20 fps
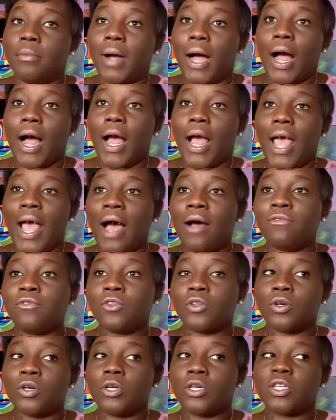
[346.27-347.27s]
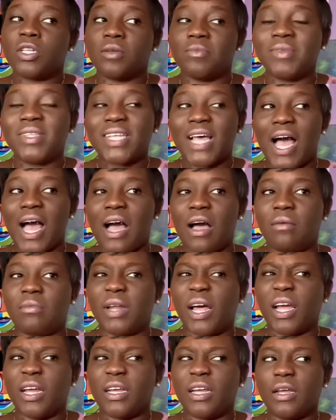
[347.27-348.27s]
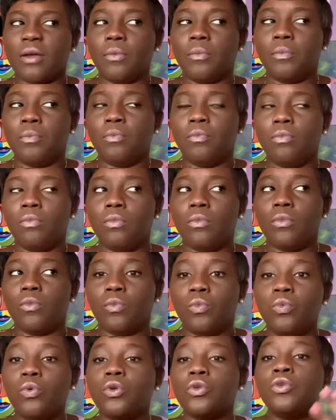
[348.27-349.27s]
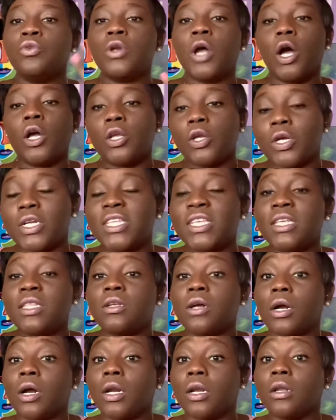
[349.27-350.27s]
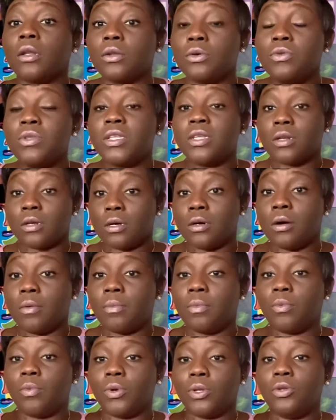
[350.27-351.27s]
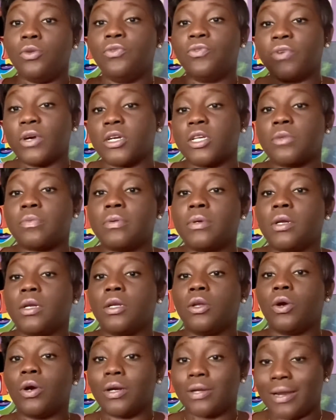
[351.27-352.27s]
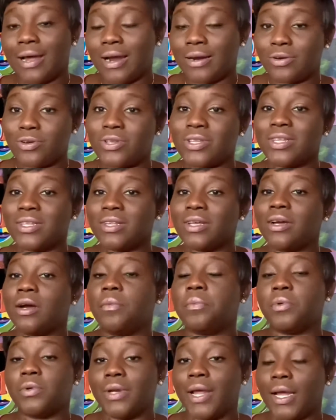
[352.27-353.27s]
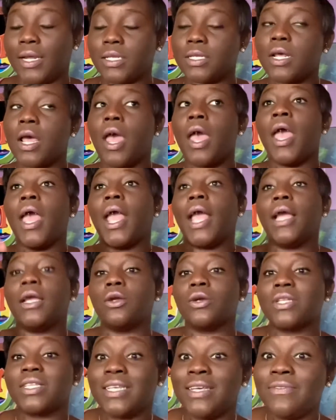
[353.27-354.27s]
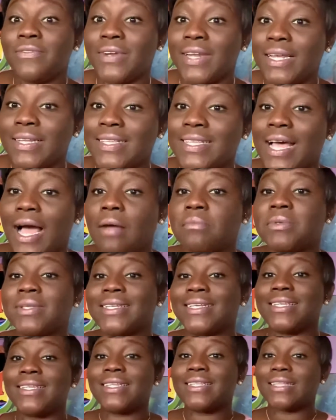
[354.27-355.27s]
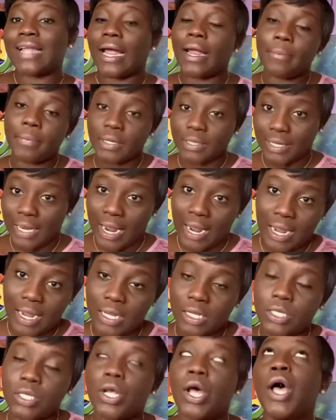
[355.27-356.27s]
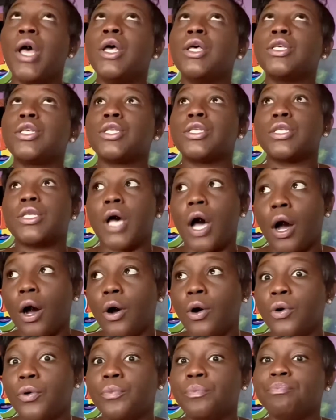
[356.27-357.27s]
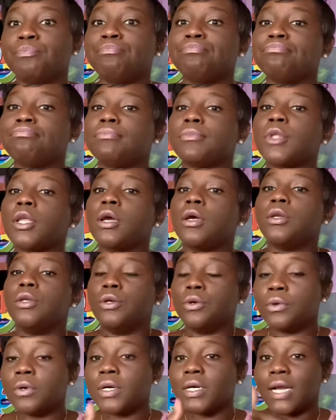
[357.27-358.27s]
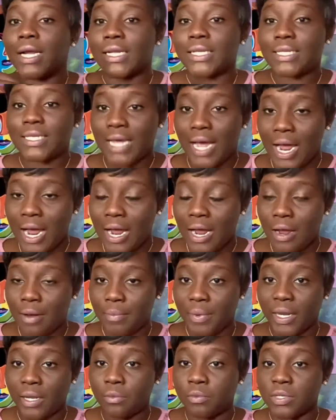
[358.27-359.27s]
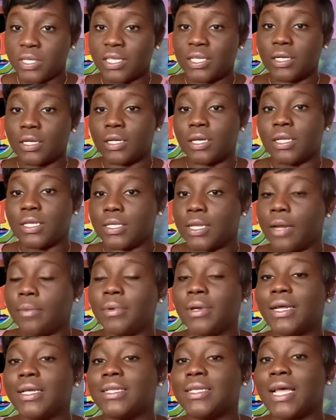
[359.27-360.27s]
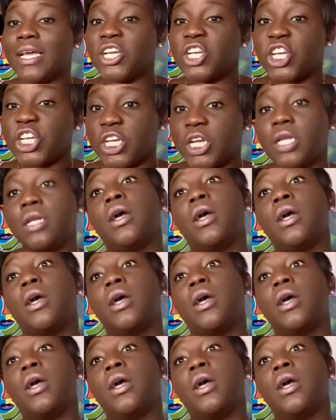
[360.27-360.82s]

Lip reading: after some time, like, your teeth are gonna loosen up when you first put in your aligners in a couple of days, and your teeth need time to stabilize. So during that time, it was still in the stabilization